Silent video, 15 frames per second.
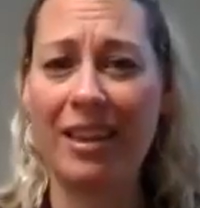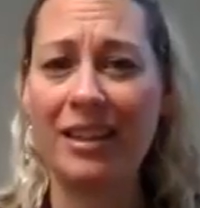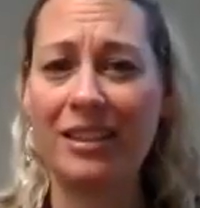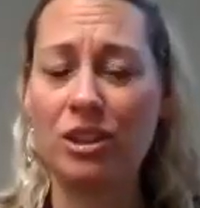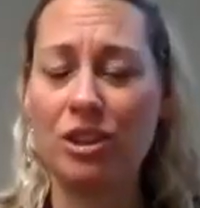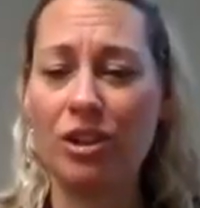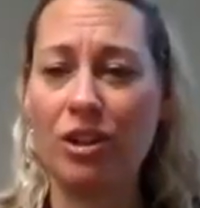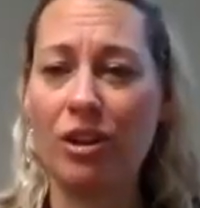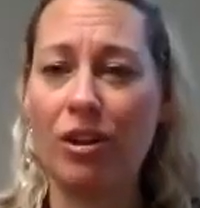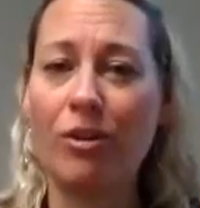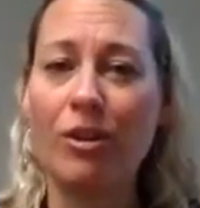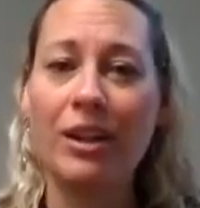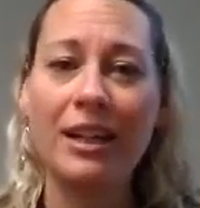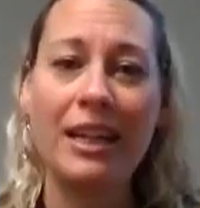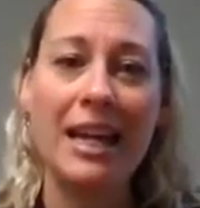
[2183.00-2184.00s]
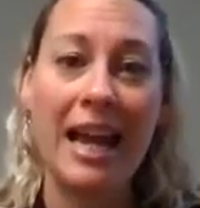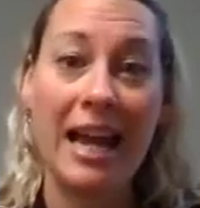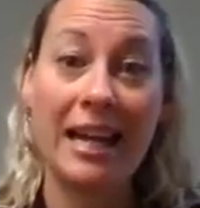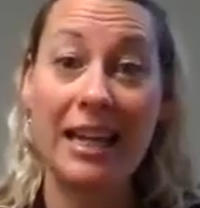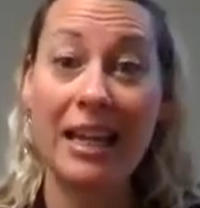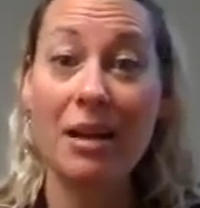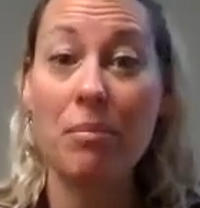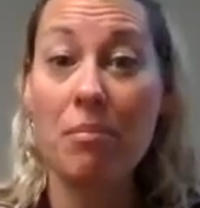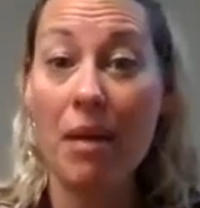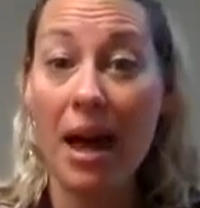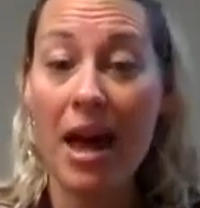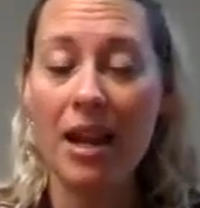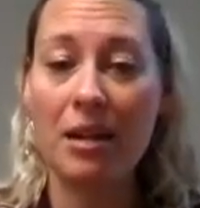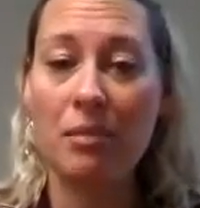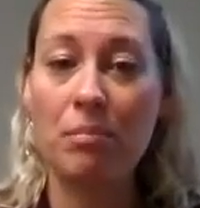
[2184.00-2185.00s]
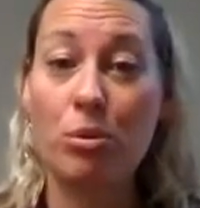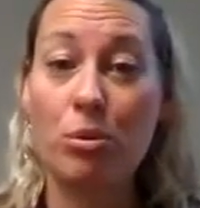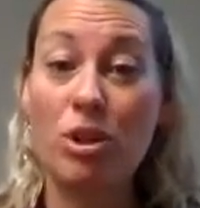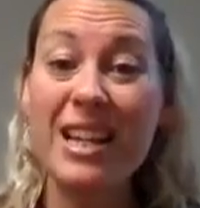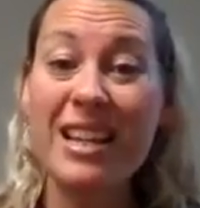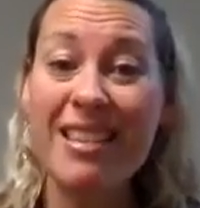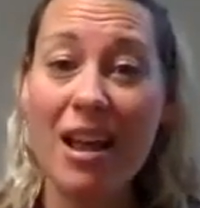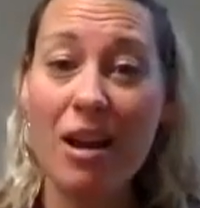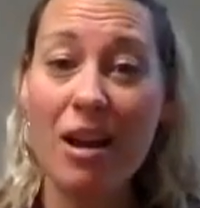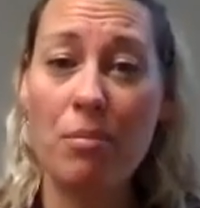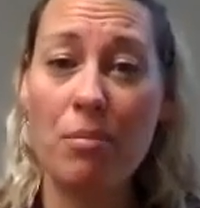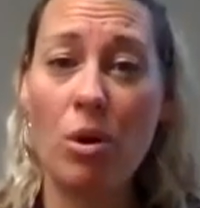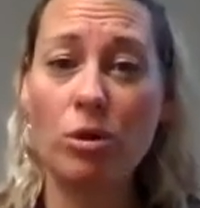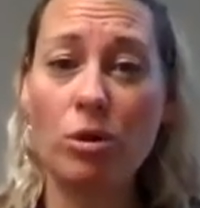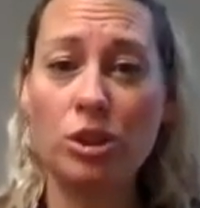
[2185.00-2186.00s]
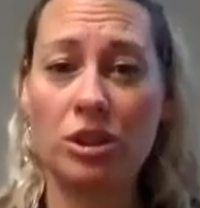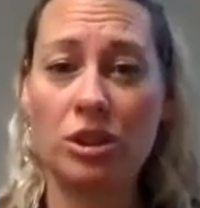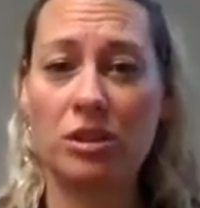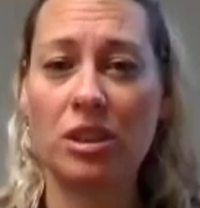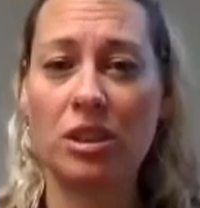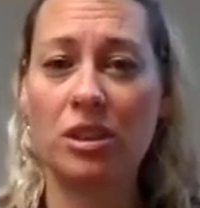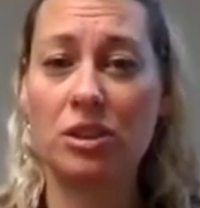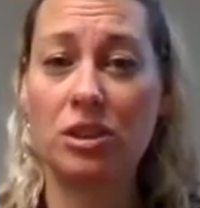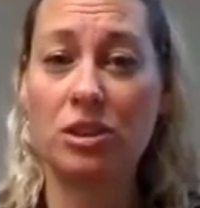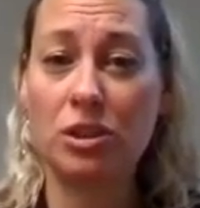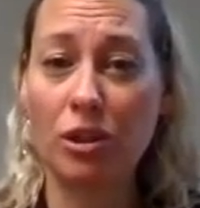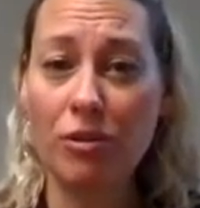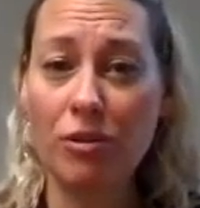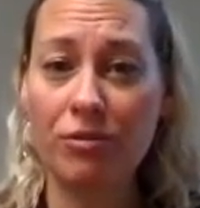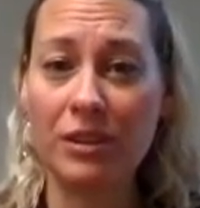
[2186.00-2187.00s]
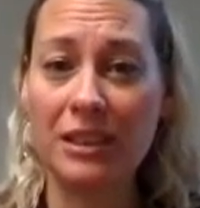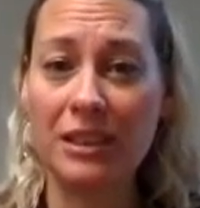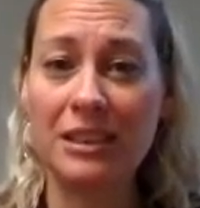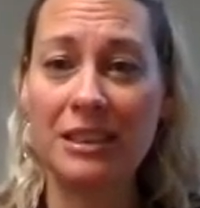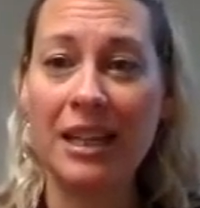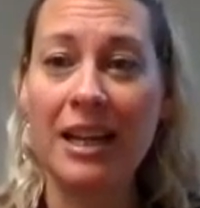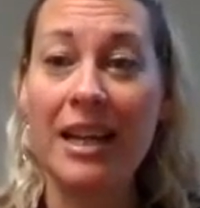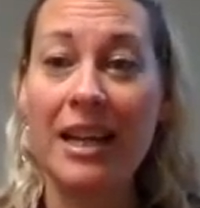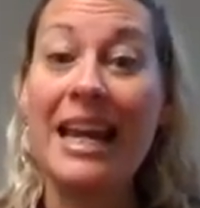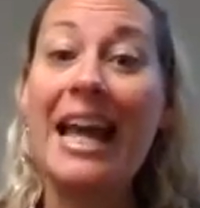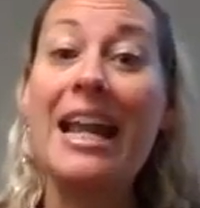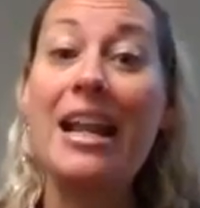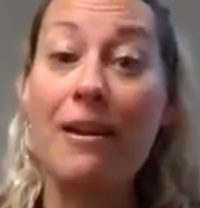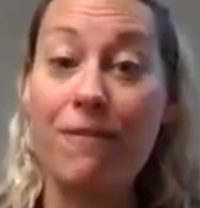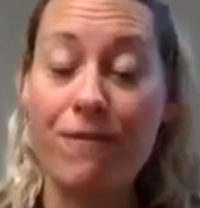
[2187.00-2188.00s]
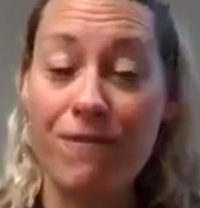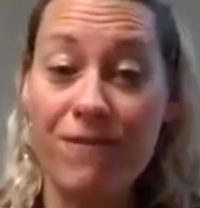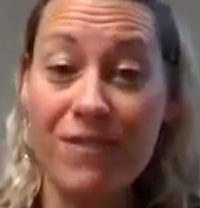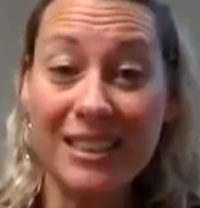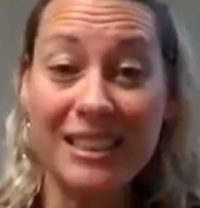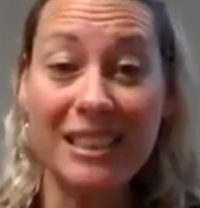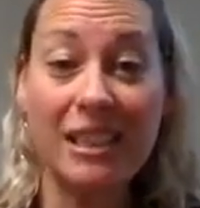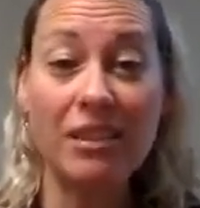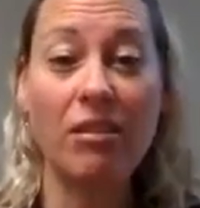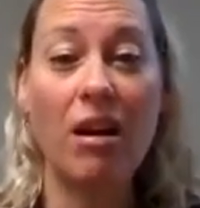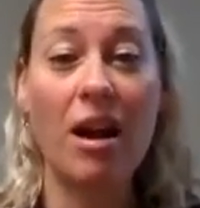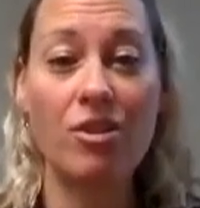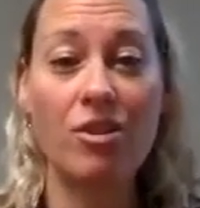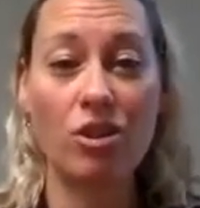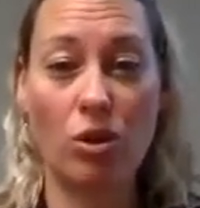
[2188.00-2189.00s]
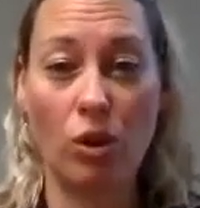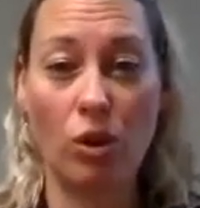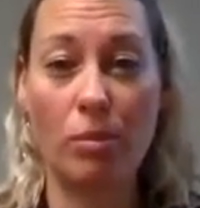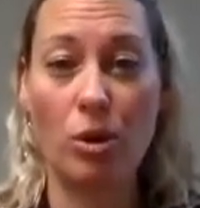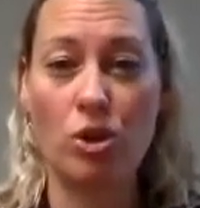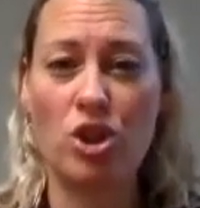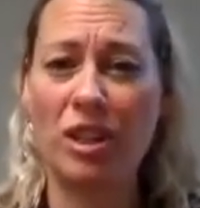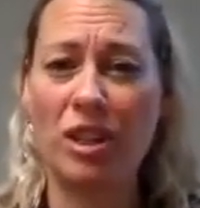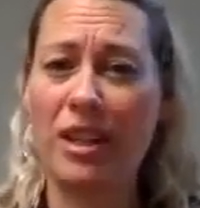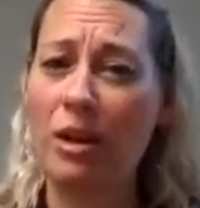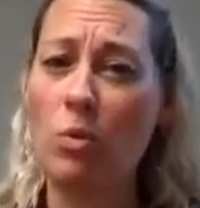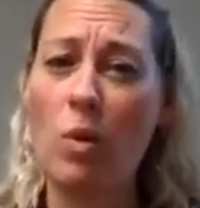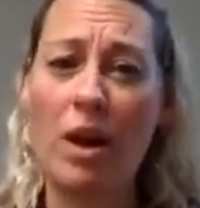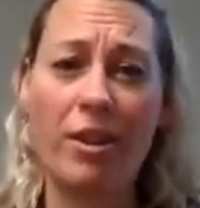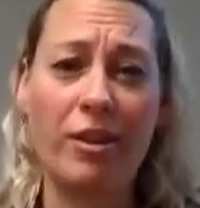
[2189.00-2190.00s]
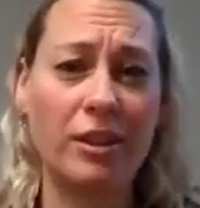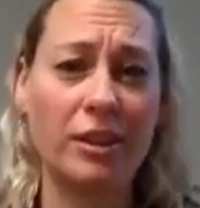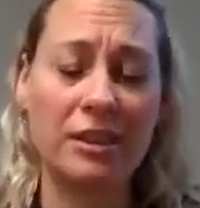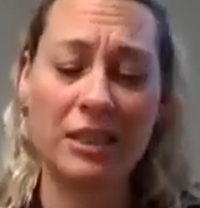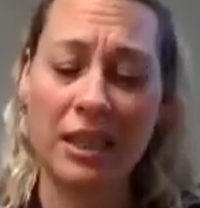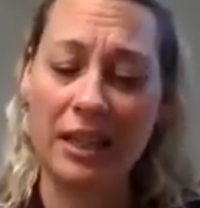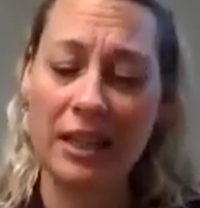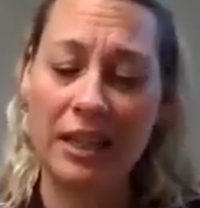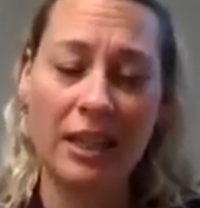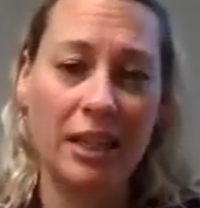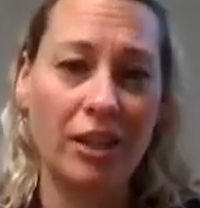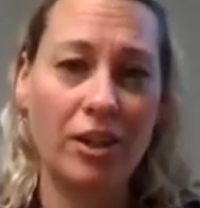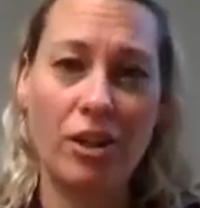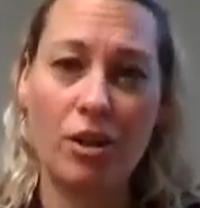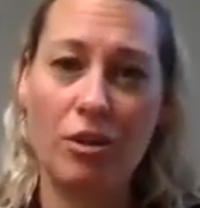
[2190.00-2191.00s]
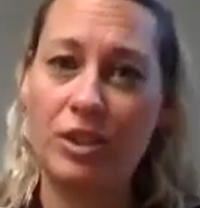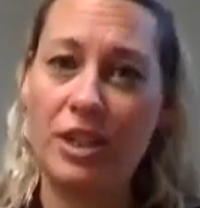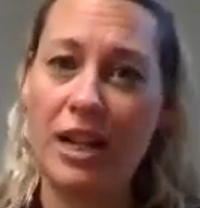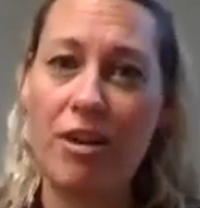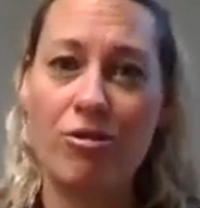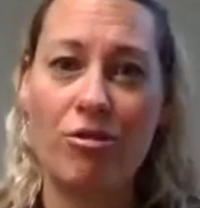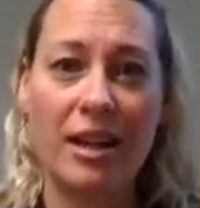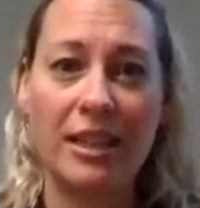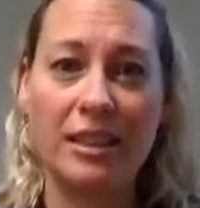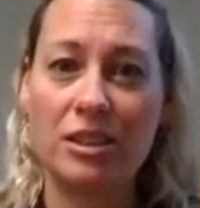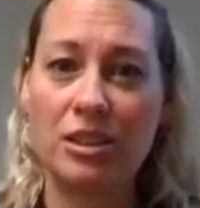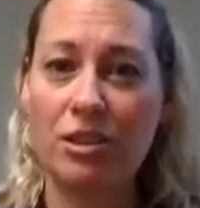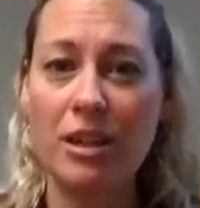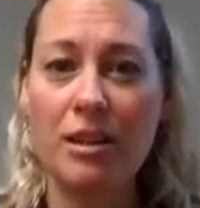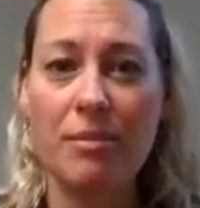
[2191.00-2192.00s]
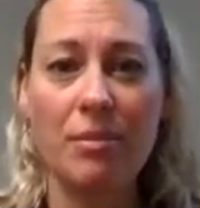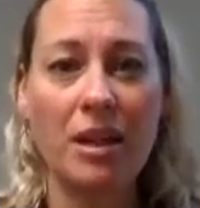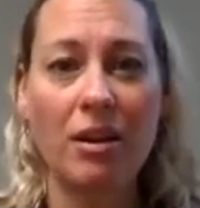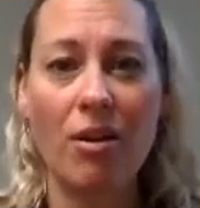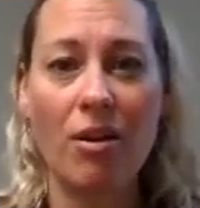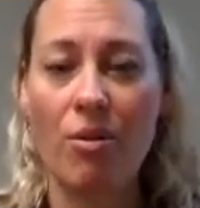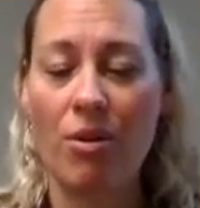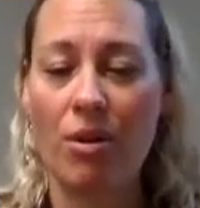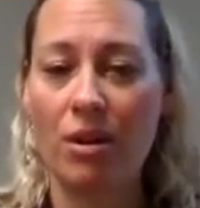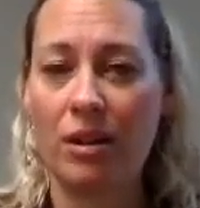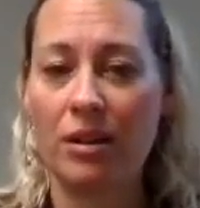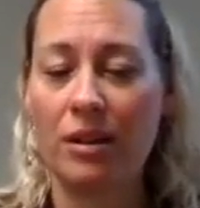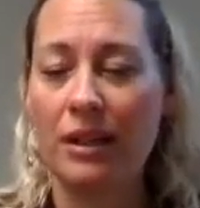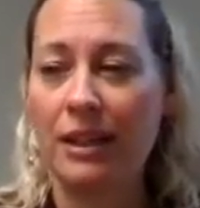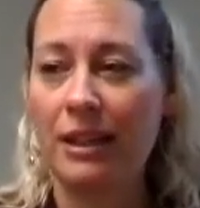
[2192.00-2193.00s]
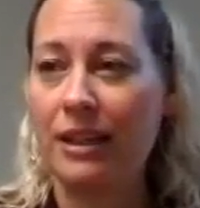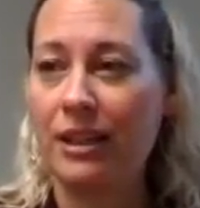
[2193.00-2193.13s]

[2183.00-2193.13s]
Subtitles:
this, and get mad and bring that emotion to the surface in a physiological emotion, like whether it's, downright screaming or,